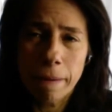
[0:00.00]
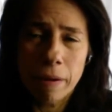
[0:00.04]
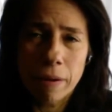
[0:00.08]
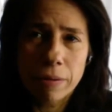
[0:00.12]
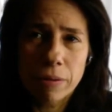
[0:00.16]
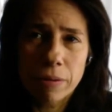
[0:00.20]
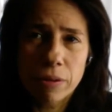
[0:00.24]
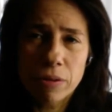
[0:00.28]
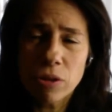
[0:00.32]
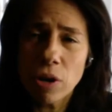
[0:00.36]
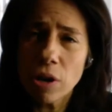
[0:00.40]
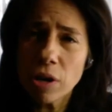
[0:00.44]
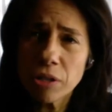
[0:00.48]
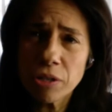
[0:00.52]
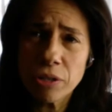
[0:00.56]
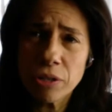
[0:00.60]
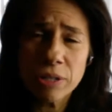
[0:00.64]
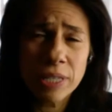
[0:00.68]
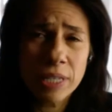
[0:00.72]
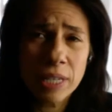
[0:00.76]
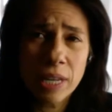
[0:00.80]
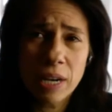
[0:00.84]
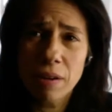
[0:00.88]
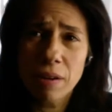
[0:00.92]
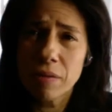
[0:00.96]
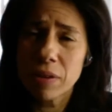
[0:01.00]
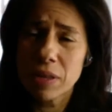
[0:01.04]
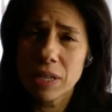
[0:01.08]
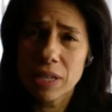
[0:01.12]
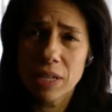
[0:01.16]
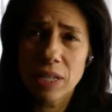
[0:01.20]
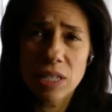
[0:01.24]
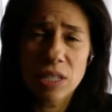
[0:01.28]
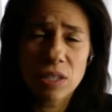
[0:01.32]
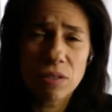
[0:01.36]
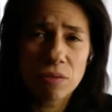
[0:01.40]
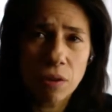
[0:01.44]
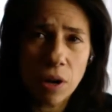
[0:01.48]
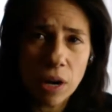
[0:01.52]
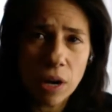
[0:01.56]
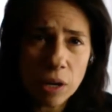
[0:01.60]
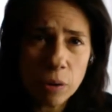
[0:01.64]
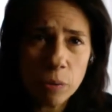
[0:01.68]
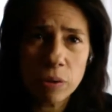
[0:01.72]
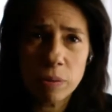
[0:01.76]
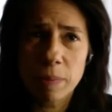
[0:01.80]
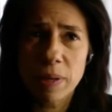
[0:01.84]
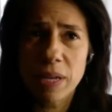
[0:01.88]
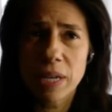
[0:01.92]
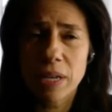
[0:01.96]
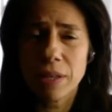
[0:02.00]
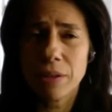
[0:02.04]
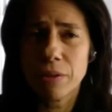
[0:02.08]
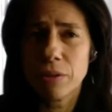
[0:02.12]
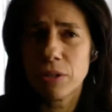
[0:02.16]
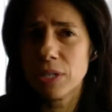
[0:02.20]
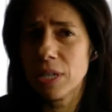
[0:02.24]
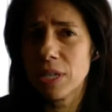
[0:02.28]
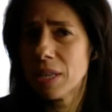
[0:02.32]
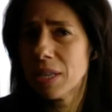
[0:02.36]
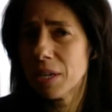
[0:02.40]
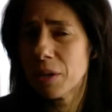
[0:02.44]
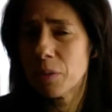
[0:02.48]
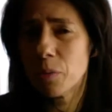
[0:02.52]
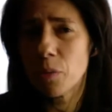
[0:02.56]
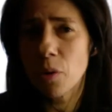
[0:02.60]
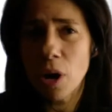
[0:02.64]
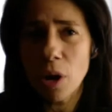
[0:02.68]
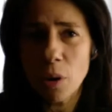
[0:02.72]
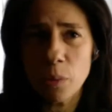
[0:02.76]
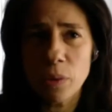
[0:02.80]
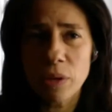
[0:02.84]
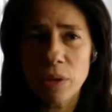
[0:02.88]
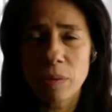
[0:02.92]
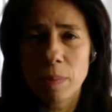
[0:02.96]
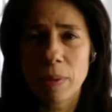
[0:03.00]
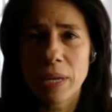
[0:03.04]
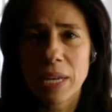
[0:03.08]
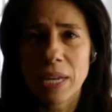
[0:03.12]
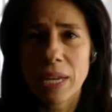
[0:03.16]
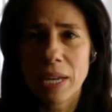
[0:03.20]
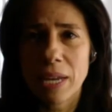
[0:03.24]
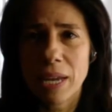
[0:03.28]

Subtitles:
the doctor said everything is fine with me, there's nothing wrong with me,